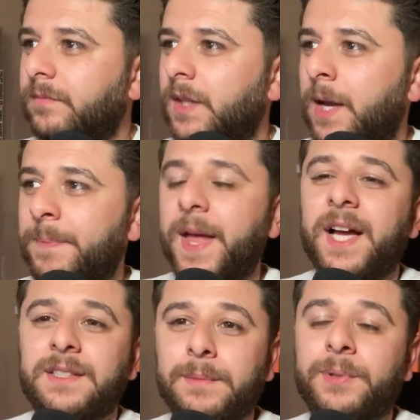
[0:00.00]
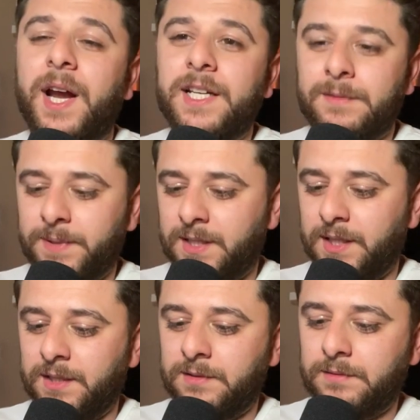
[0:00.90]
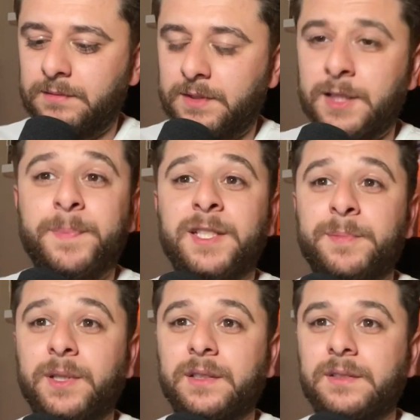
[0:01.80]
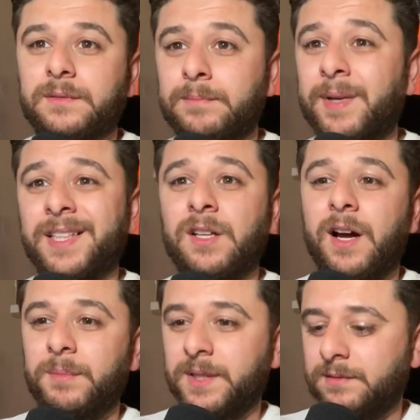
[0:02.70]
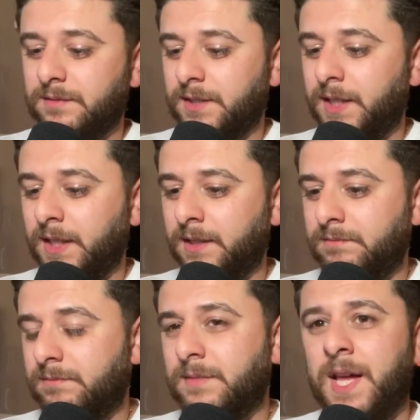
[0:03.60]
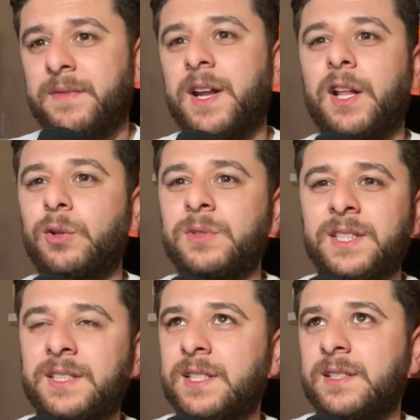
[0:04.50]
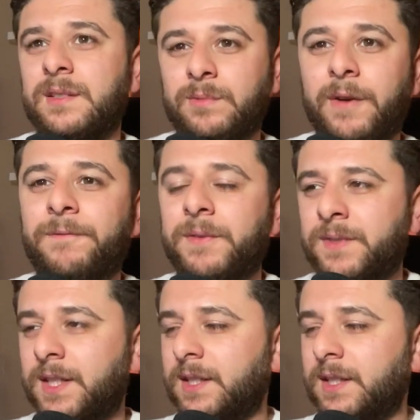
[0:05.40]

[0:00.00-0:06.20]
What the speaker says: I'm not surprised because it's Pittsburgh. Mike Tomlin, they haven't had a losing season in, 15